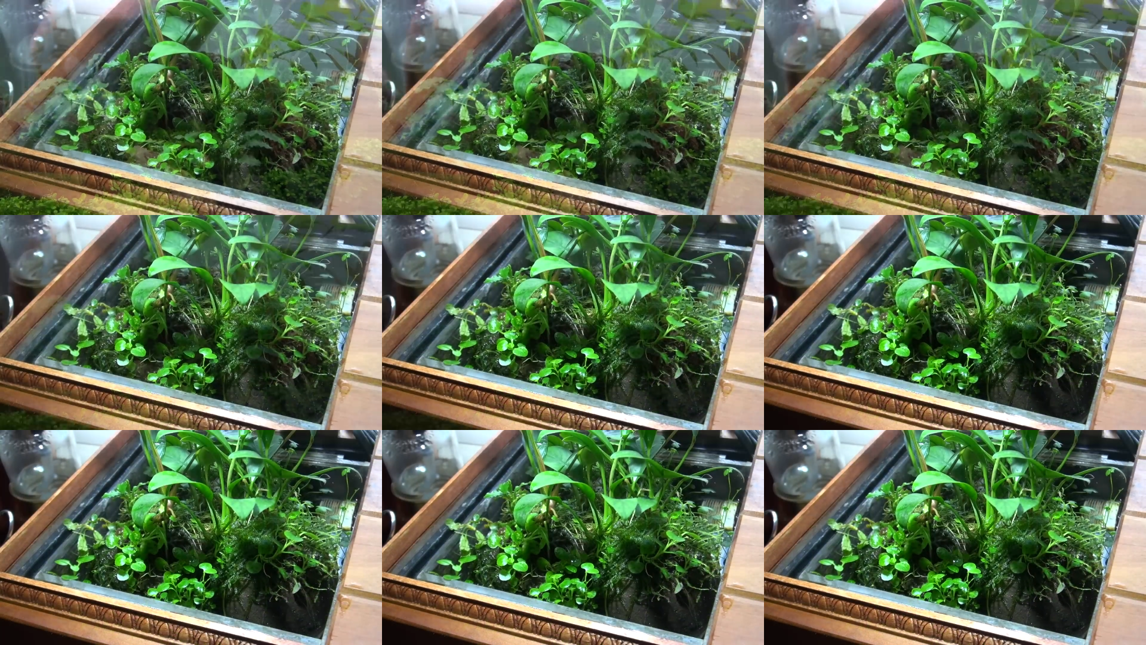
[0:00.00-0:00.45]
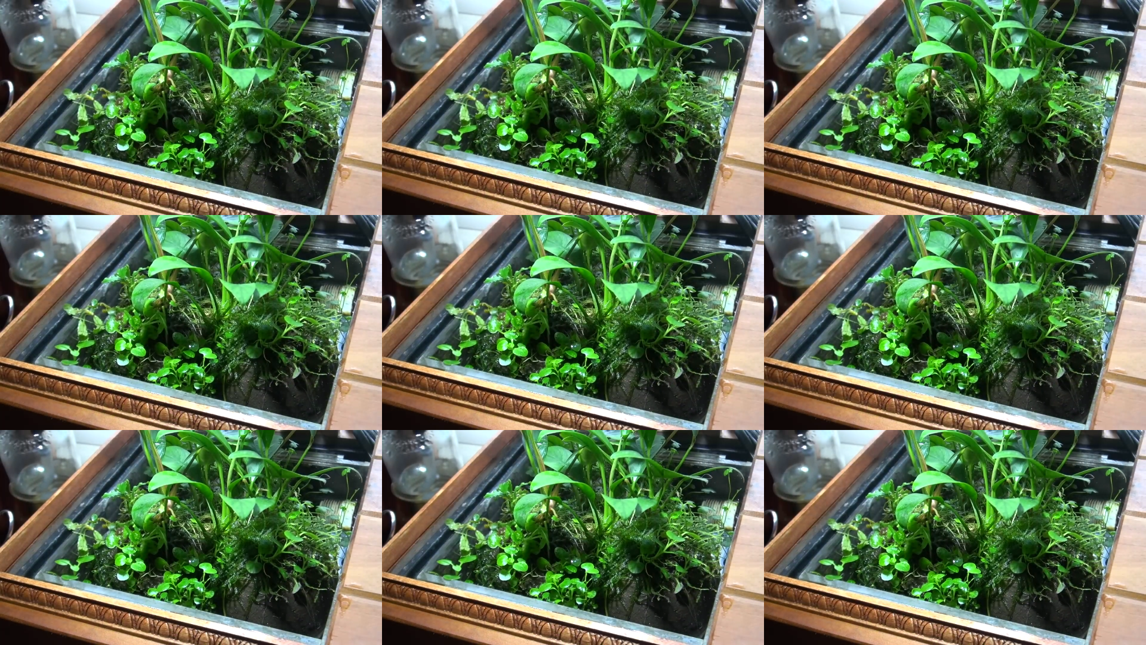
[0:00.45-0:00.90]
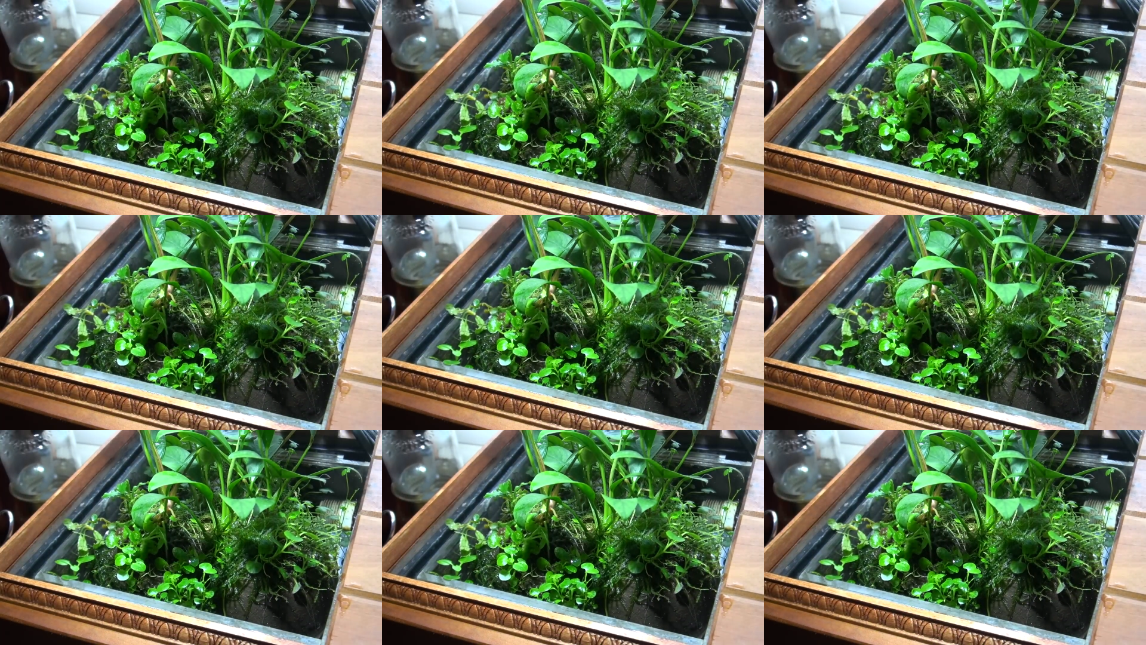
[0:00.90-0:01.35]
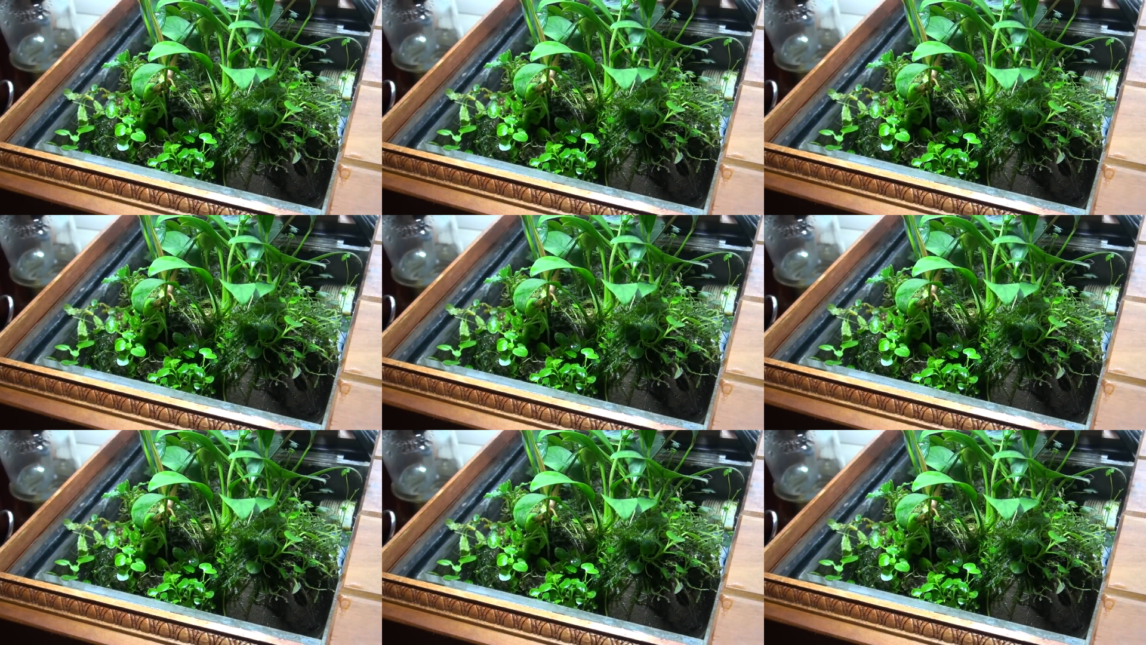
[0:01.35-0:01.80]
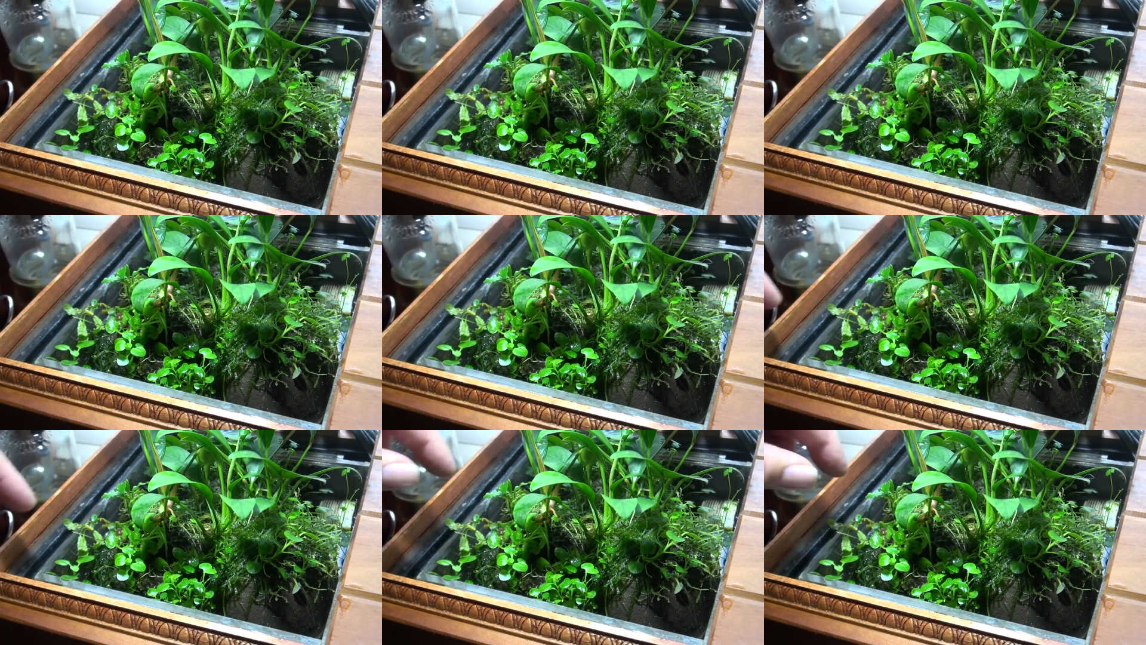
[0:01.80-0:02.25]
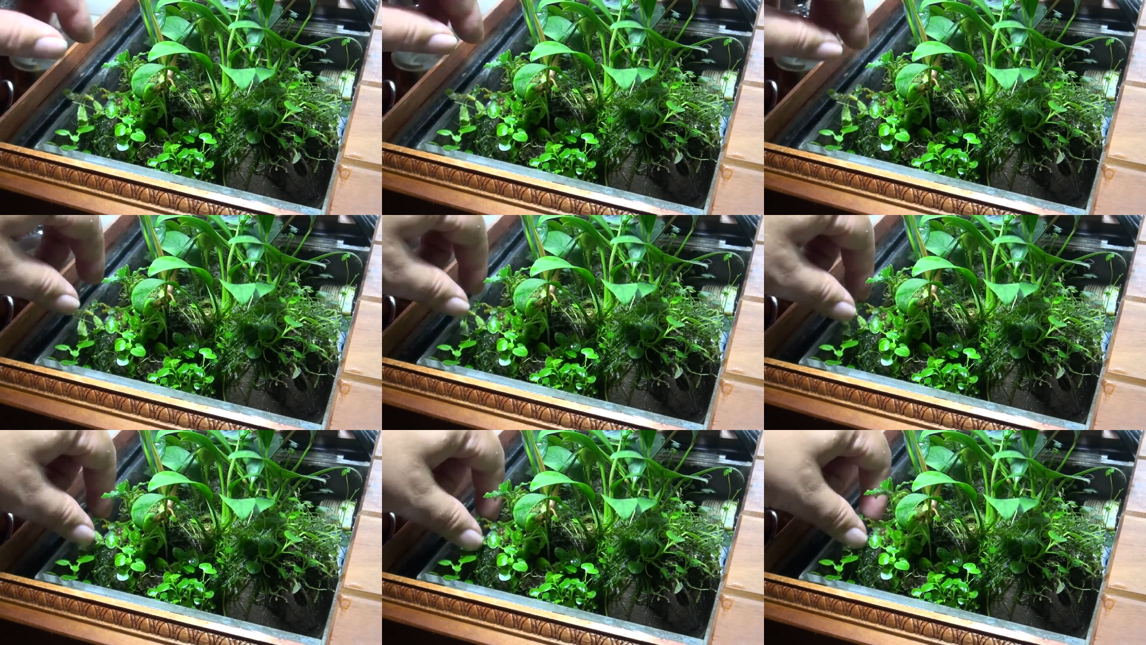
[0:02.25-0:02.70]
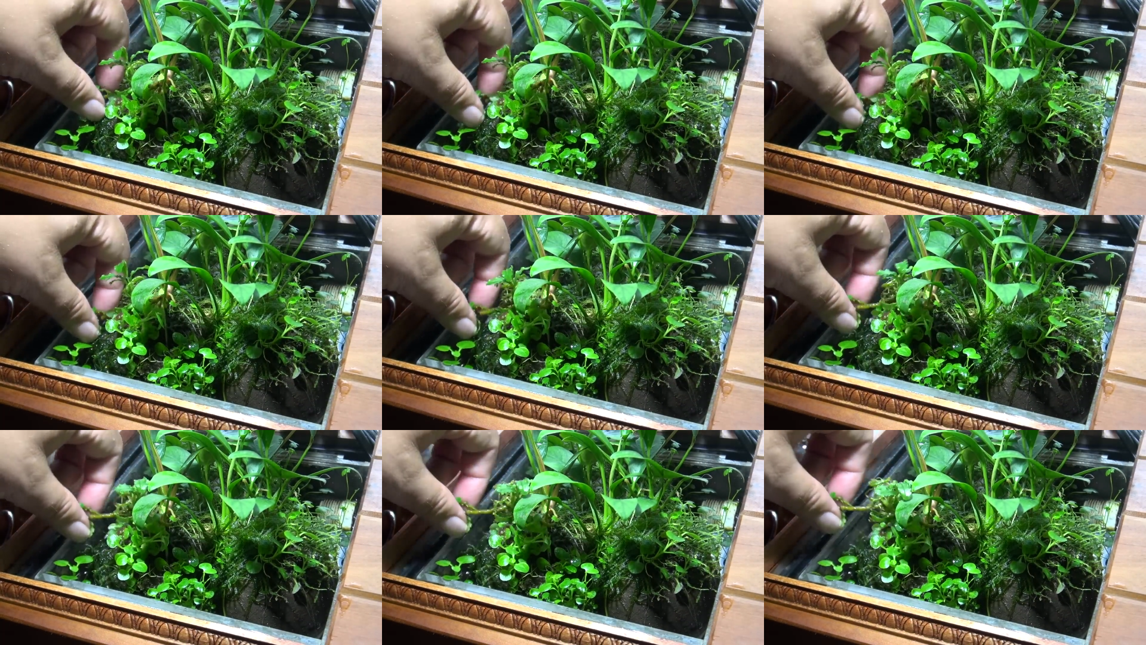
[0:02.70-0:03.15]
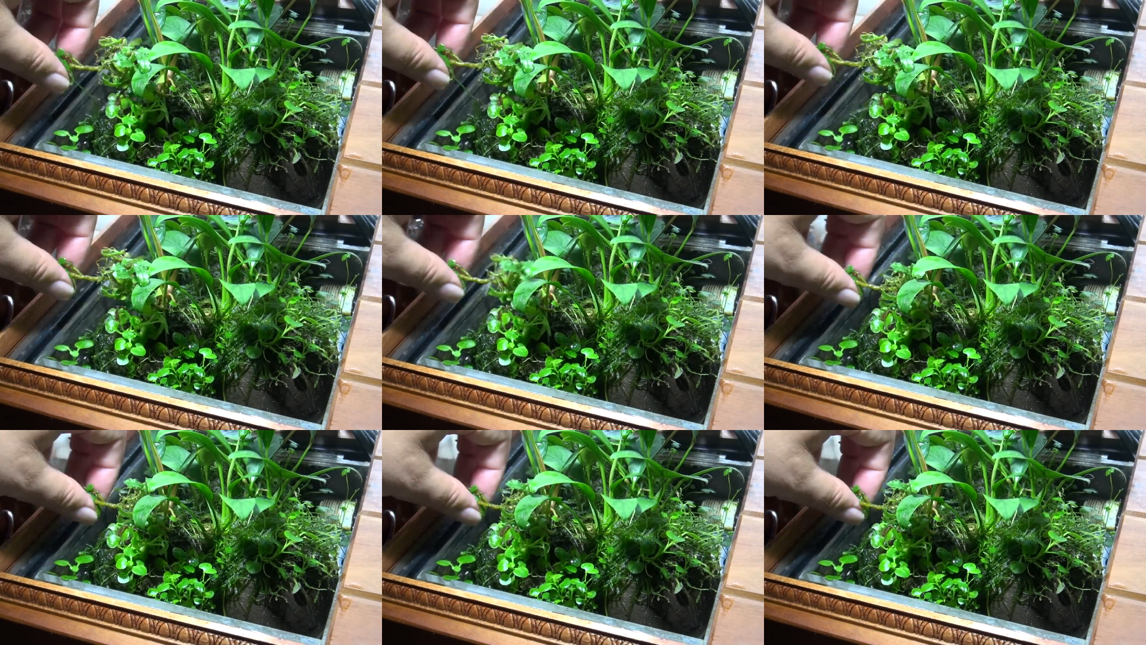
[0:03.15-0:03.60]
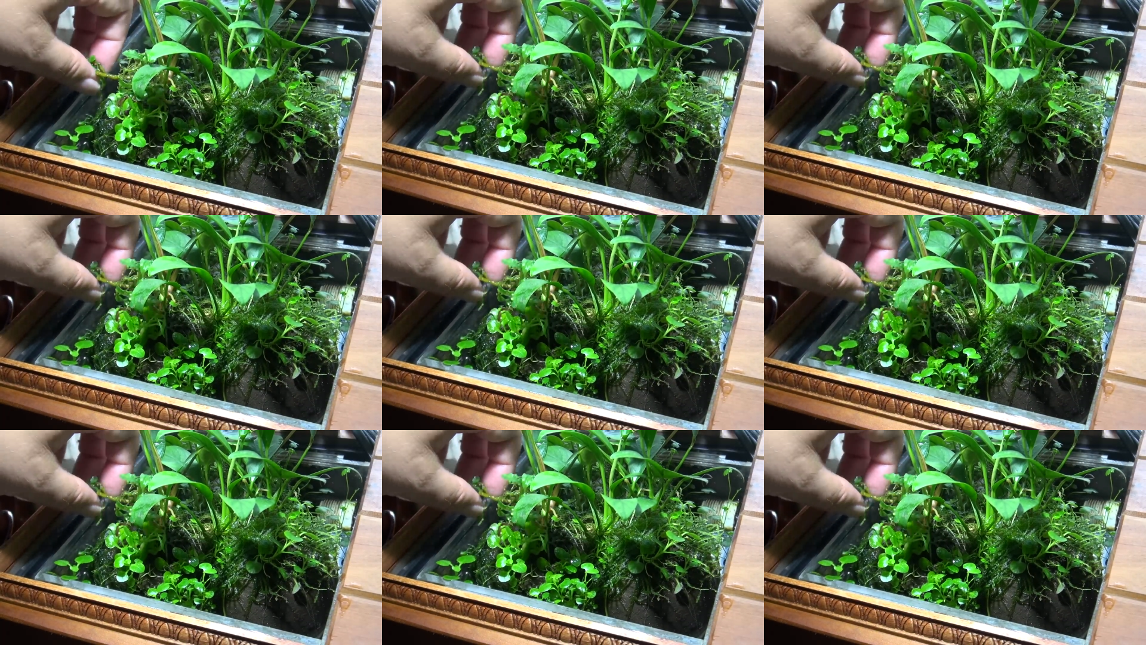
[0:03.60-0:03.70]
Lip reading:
[unreadable: no face in view]